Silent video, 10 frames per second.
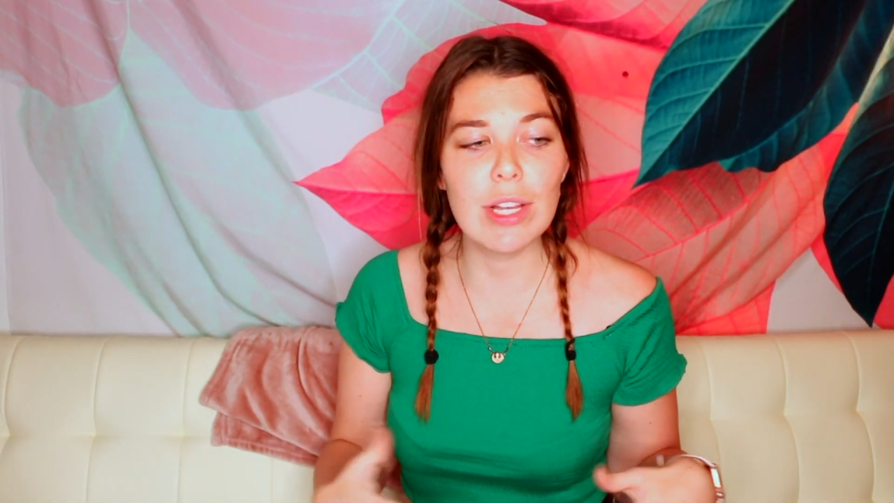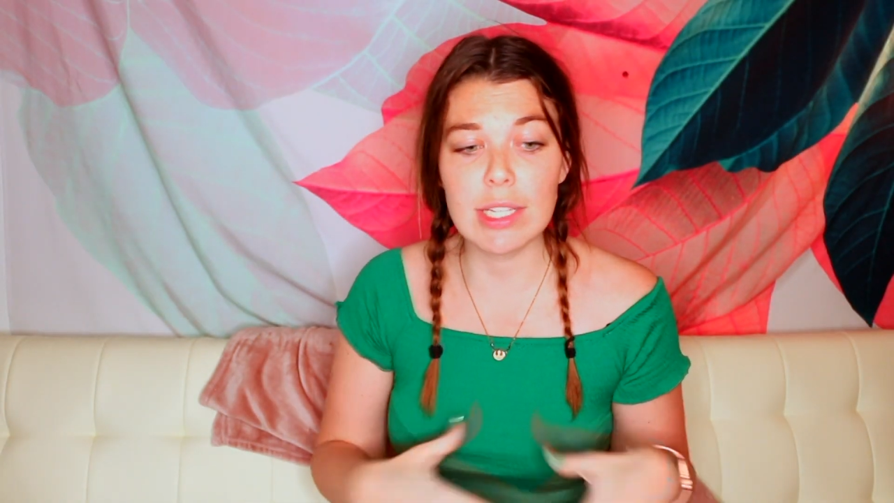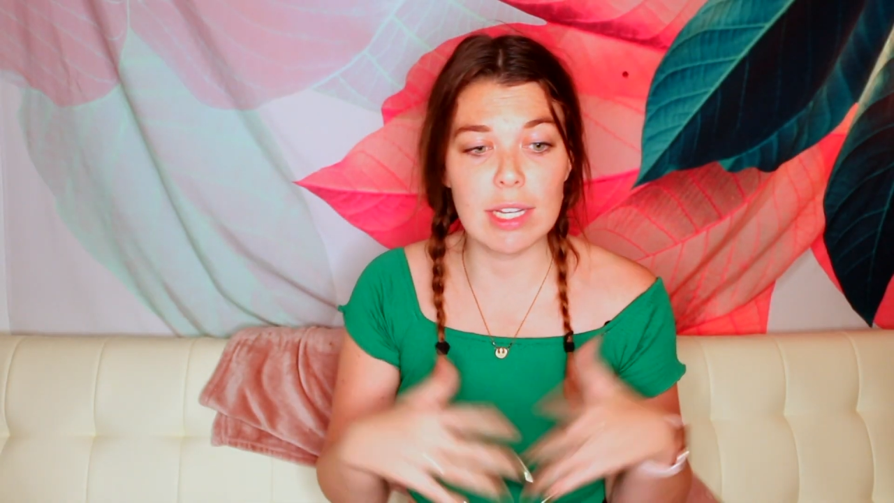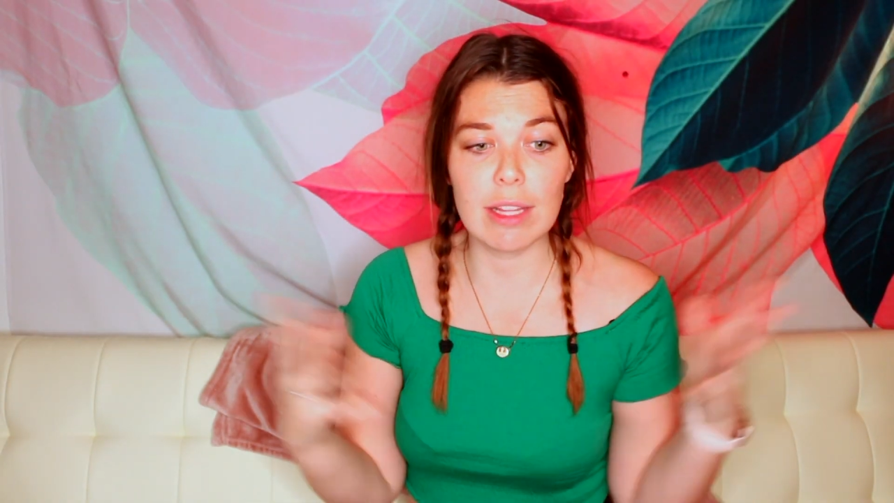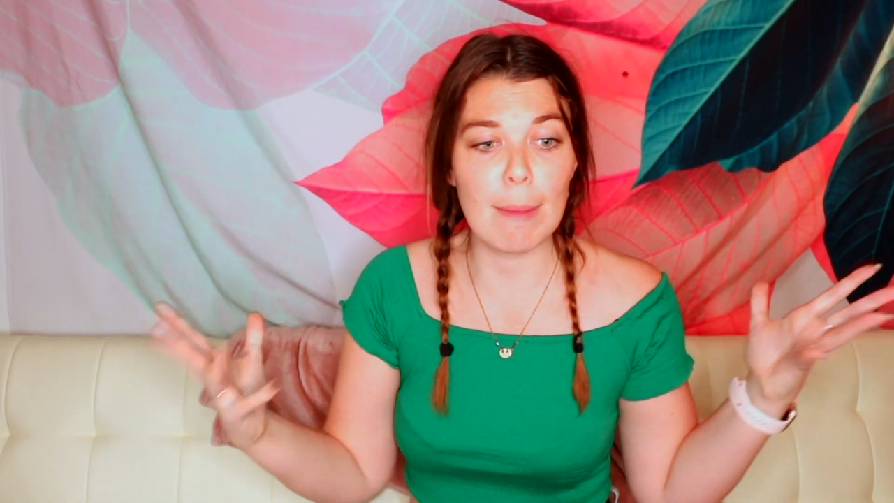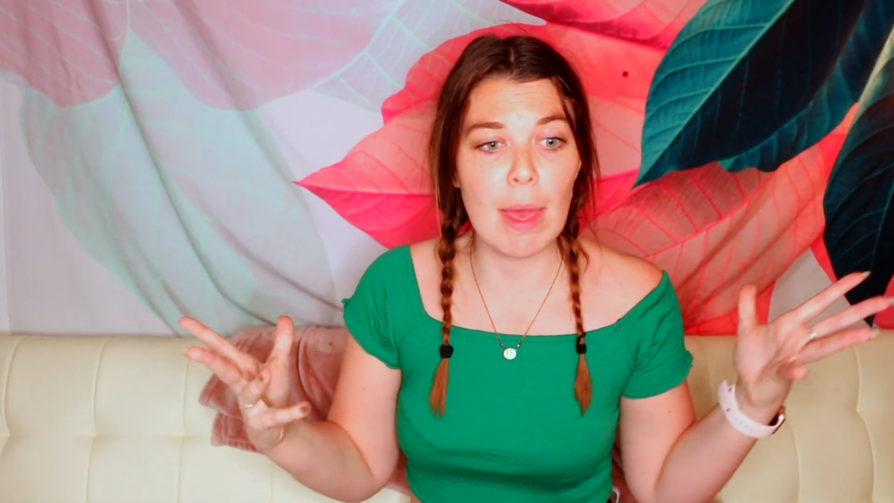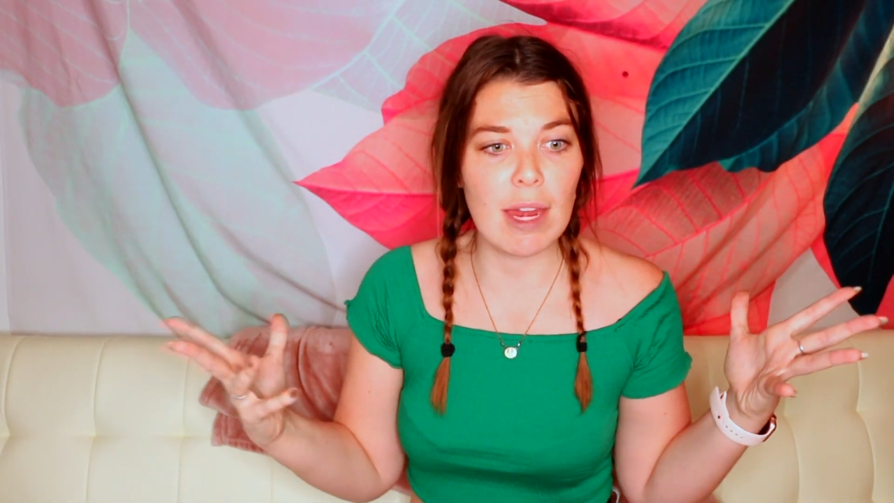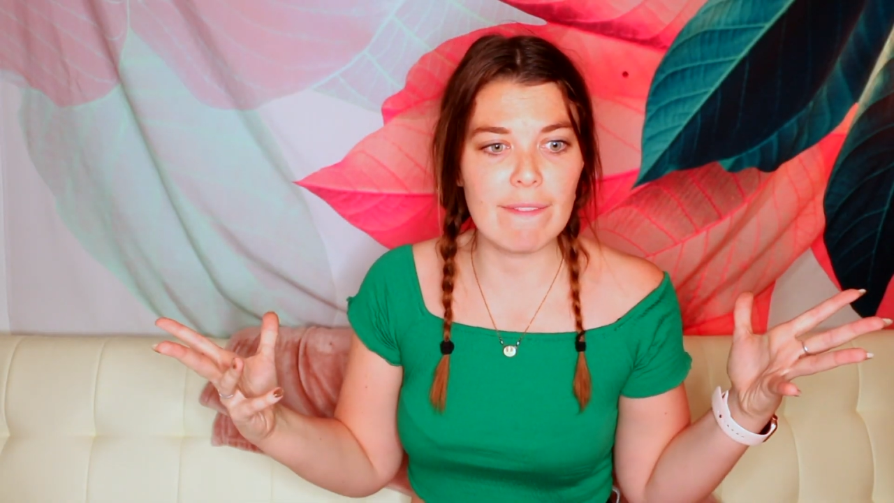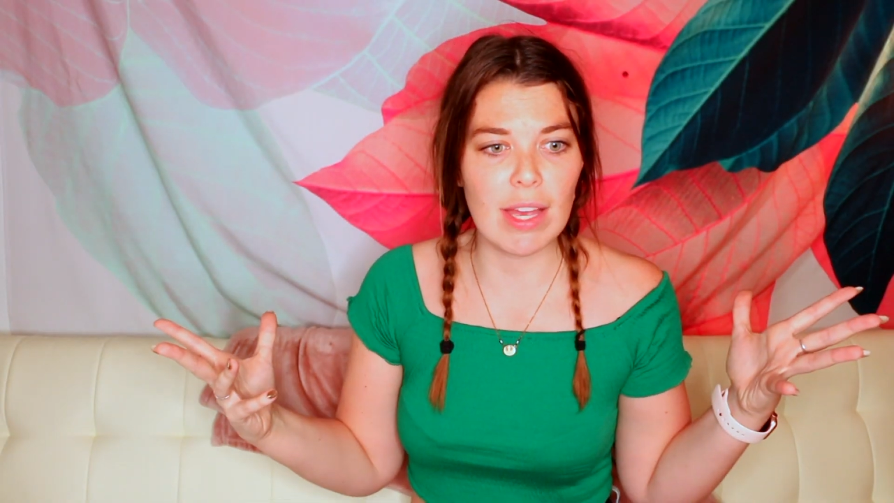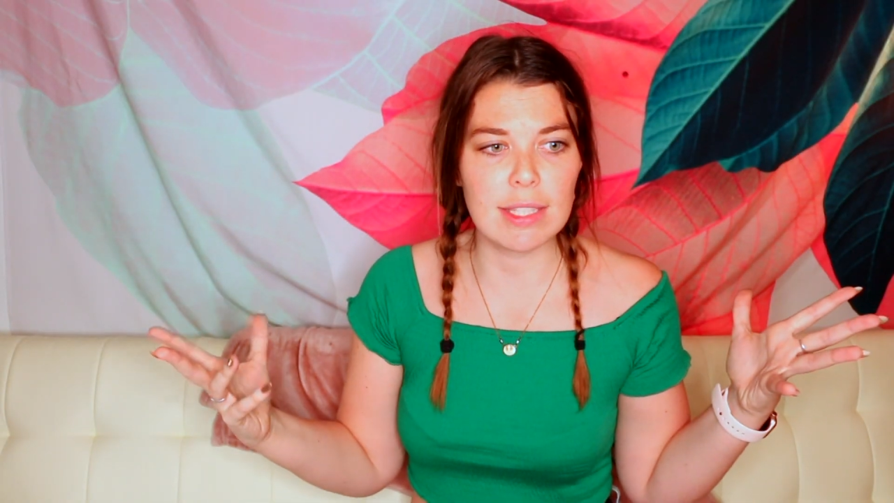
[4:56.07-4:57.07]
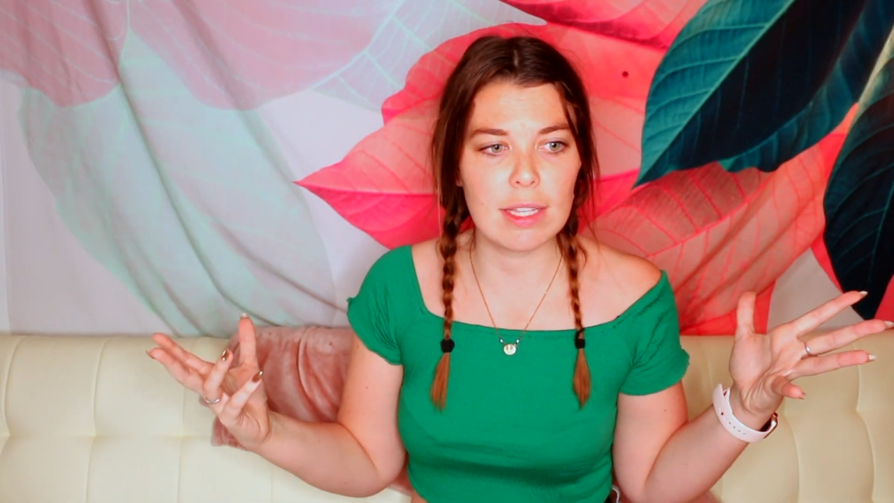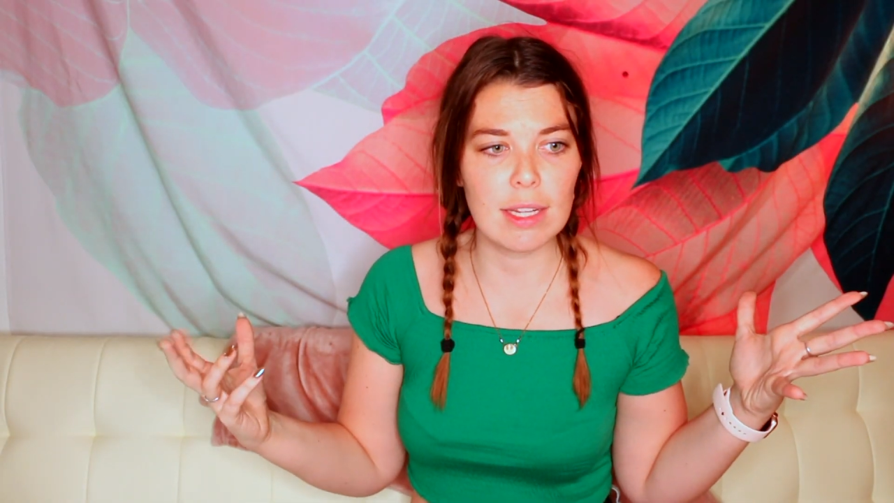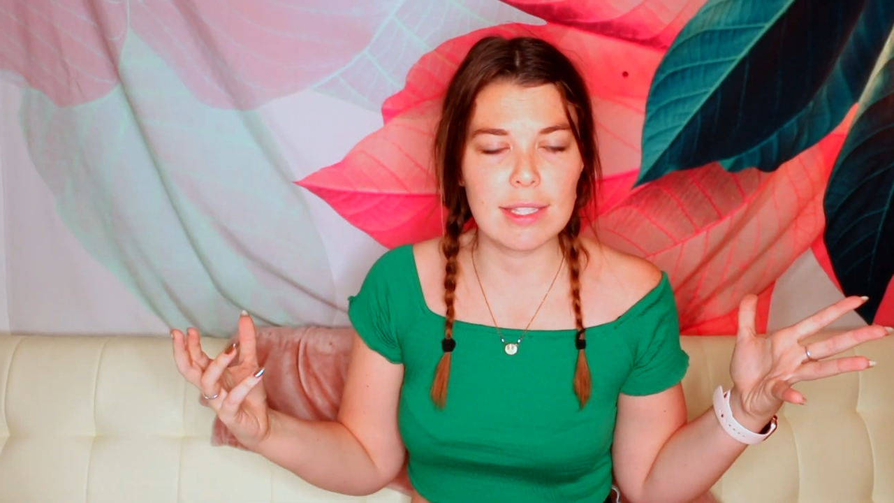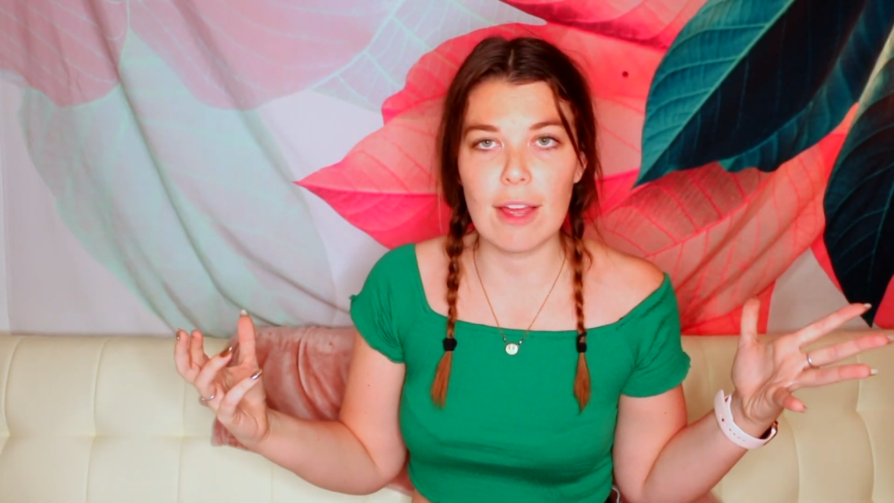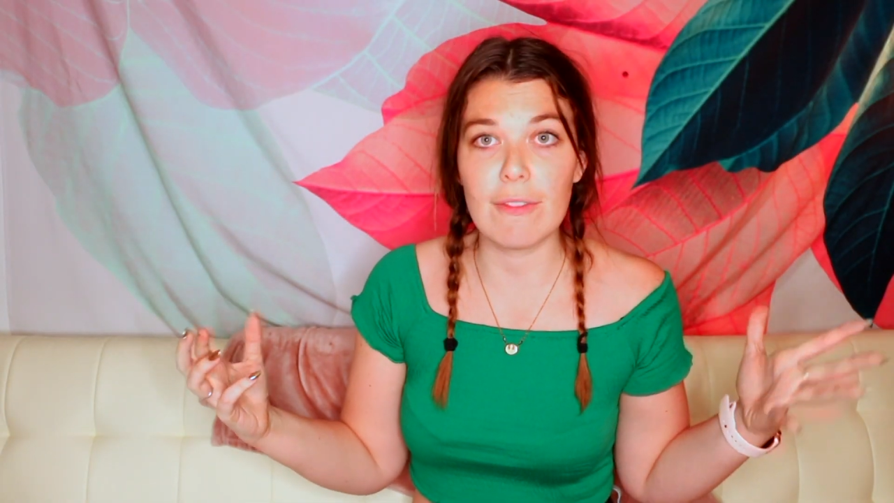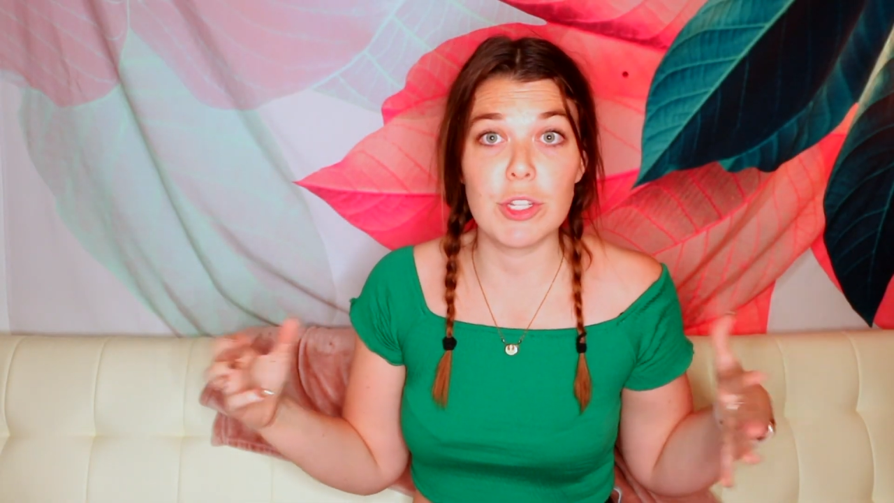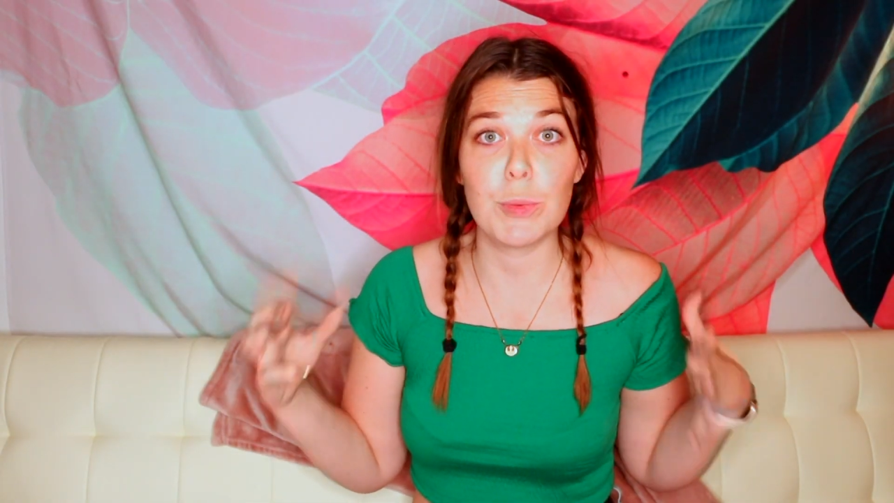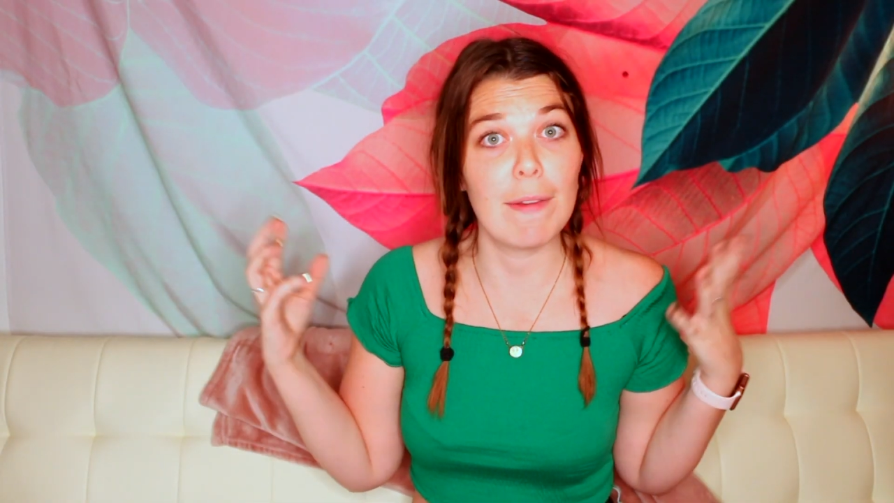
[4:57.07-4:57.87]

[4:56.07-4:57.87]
until it manifested itself into